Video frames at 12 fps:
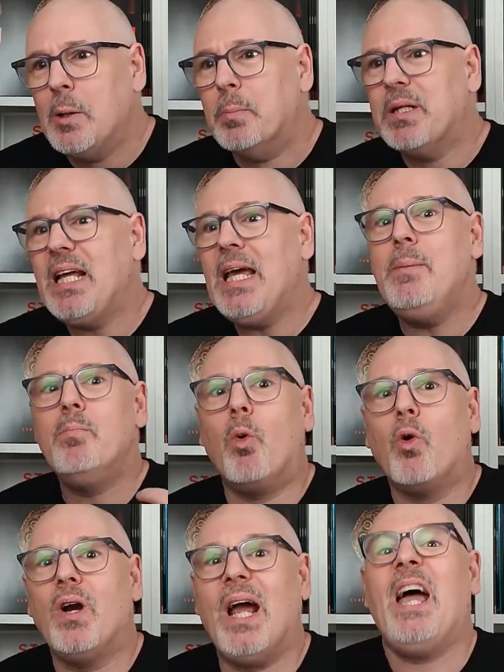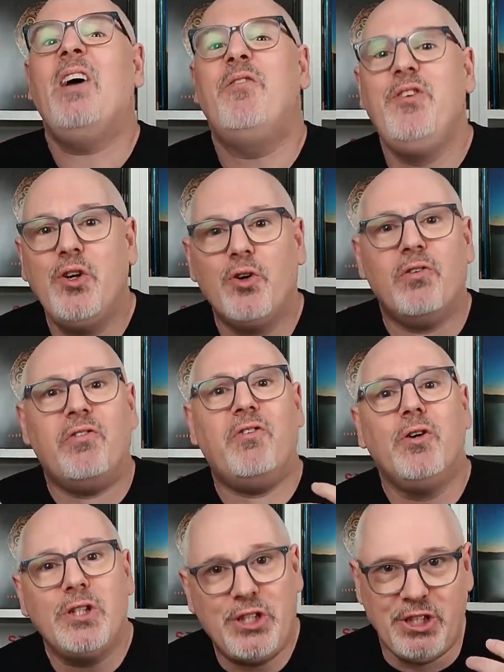but a more heavier
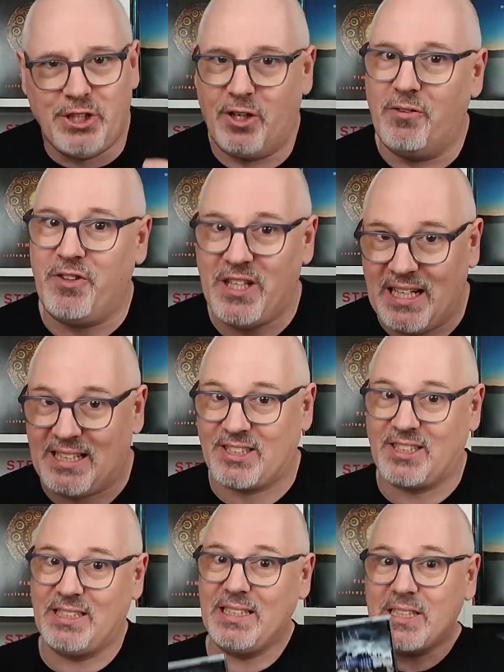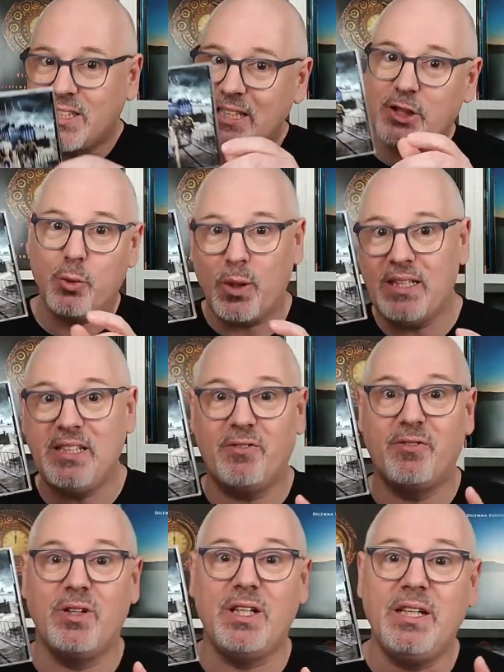version of Yes, and that's what I
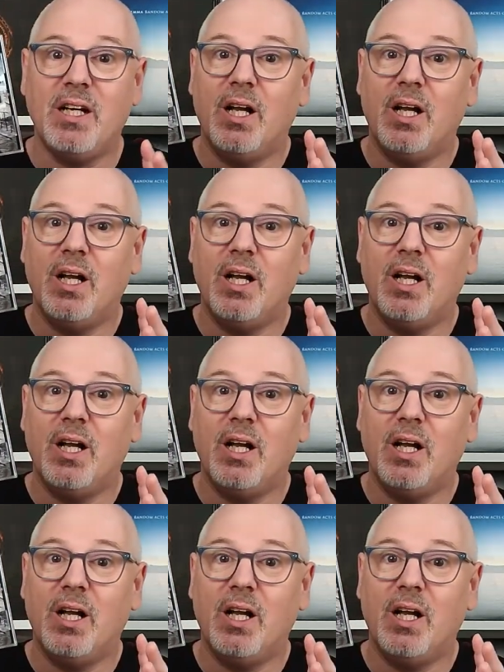definitely